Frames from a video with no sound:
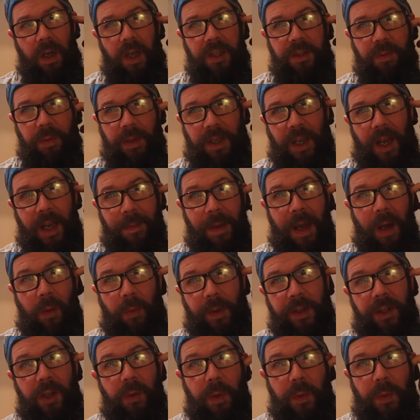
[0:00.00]
As we came out,
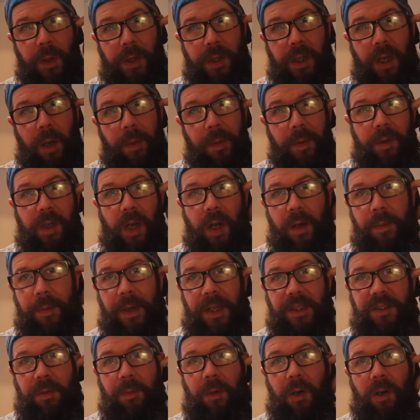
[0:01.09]
we knew we weren't going
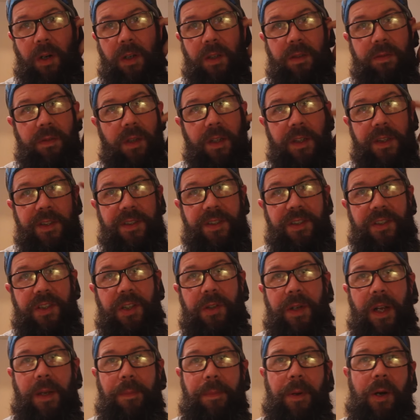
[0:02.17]
back tomorrow, and it's a
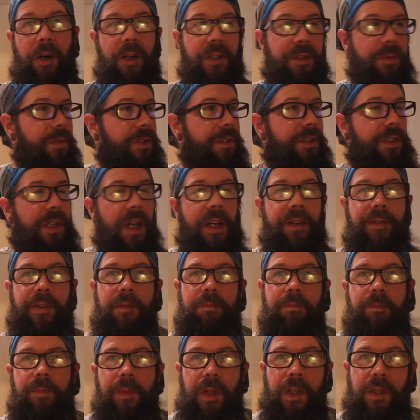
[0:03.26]
2-day pass. We just gave
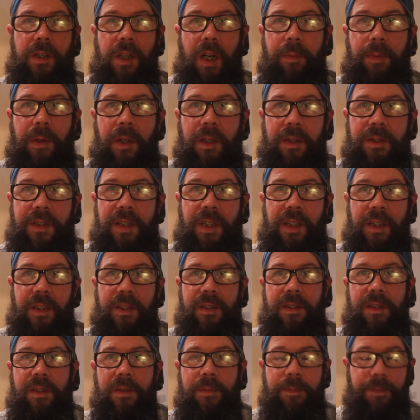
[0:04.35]
a couple of
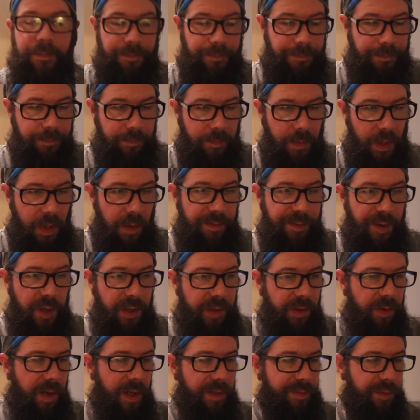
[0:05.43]
tickets. We were
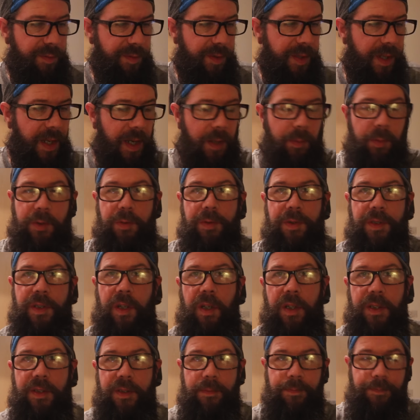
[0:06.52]
very grateful for that, which was
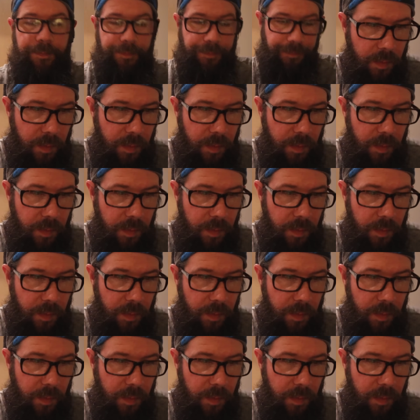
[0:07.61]
nice.